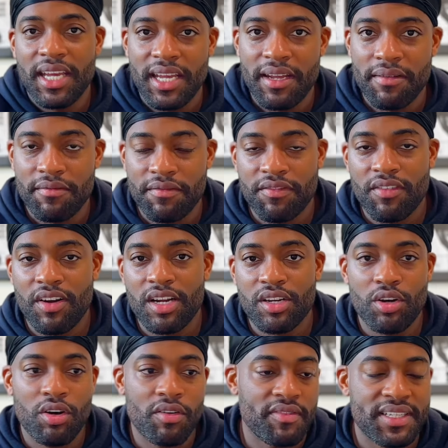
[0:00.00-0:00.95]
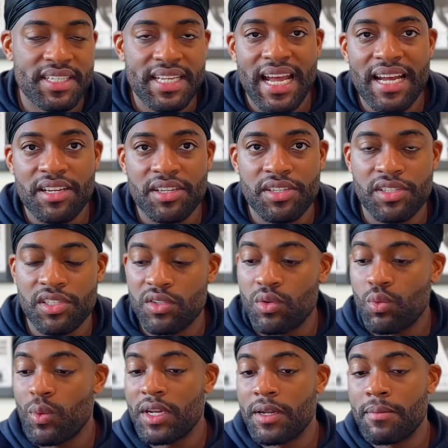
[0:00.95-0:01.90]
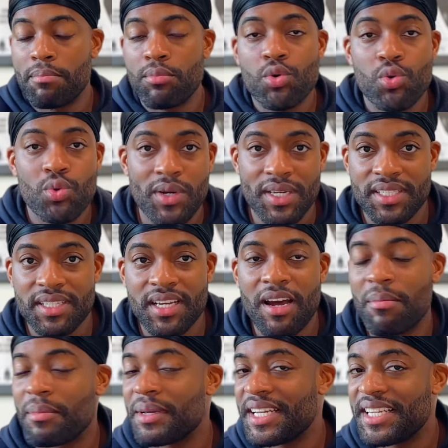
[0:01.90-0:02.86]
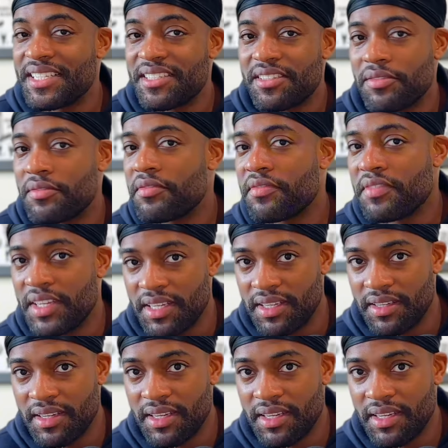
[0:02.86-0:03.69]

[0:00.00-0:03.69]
in front of attackers when the ball is coming into feet.